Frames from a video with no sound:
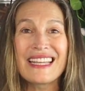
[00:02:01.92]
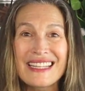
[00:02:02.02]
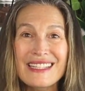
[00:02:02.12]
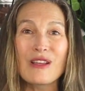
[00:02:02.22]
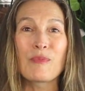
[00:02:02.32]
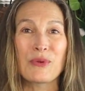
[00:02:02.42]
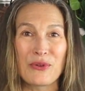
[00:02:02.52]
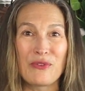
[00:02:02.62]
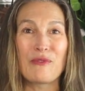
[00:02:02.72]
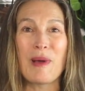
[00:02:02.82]
is
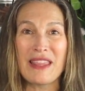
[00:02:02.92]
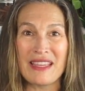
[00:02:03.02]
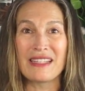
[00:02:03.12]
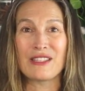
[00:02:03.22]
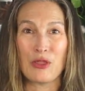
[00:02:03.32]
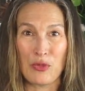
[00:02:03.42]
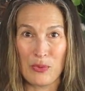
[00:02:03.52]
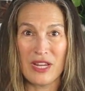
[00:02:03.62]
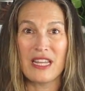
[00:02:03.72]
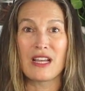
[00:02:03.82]
approved by these
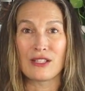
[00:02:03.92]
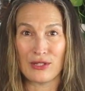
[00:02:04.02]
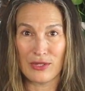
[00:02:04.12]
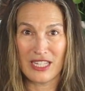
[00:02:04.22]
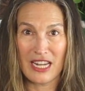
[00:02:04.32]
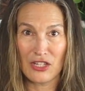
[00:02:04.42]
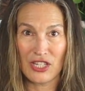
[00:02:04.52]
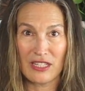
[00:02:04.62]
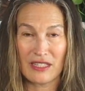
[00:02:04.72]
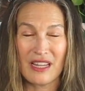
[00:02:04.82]
3
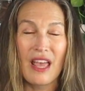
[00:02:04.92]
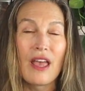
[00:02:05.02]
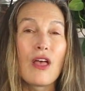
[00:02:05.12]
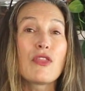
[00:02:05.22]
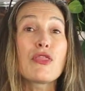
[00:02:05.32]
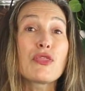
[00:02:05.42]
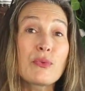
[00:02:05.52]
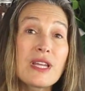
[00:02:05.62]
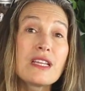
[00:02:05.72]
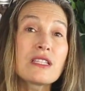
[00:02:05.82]
associations. The
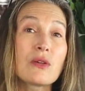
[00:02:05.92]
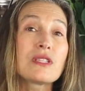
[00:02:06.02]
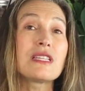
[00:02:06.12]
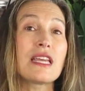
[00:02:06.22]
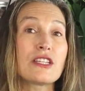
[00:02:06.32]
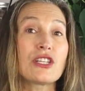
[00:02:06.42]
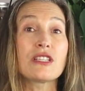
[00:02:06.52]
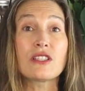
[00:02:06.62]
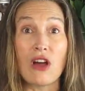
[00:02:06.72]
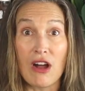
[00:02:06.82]
3
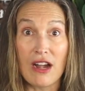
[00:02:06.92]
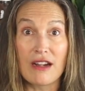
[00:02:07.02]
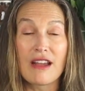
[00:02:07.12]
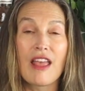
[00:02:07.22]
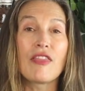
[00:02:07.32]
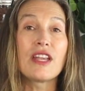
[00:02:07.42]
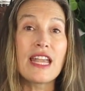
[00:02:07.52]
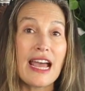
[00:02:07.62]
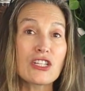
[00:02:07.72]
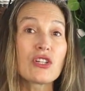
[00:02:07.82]
associations are the
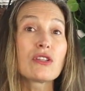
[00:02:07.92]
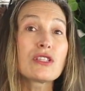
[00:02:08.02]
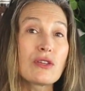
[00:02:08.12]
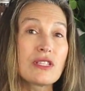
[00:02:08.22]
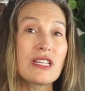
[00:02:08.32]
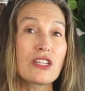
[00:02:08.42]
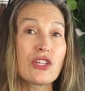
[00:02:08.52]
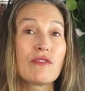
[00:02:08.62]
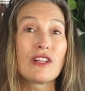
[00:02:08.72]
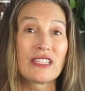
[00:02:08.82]
National
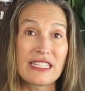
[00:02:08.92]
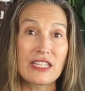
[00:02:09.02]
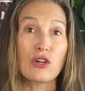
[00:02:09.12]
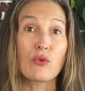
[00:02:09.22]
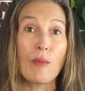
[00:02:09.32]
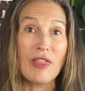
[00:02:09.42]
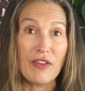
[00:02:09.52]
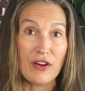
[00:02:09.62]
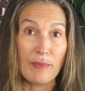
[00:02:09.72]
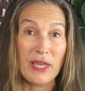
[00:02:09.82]
Association of Holistic
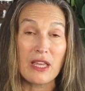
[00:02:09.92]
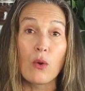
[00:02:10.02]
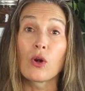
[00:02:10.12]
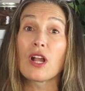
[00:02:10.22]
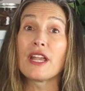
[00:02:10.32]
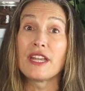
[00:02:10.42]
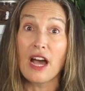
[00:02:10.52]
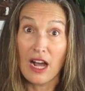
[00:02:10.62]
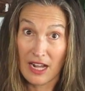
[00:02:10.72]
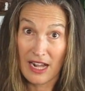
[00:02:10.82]
Aromatherapy, or
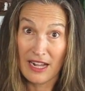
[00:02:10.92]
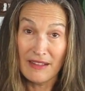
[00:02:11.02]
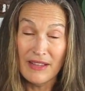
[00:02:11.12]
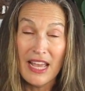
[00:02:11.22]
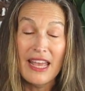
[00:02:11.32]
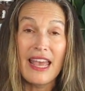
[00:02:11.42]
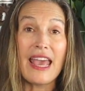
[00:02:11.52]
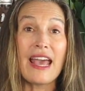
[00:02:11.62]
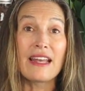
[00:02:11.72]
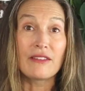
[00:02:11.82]
NAHA,
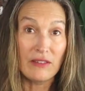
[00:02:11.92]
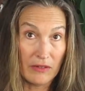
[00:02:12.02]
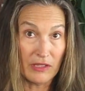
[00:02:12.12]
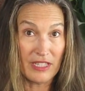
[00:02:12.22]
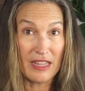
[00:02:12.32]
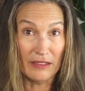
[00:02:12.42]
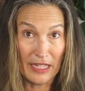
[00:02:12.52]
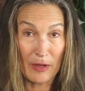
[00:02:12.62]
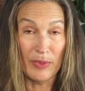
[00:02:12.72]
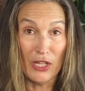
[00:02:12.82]
and you'll see the
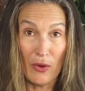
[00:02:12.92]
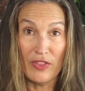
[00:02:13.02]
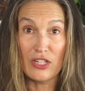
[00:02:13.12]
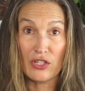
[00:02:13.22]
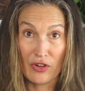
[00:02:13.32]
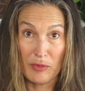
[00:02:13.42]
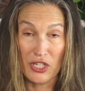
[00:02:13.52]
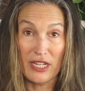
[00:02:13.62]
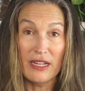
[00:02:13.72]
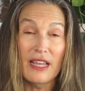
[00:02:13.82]
link below in the
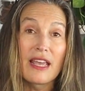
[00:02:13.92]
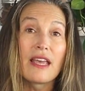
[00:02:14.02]
description.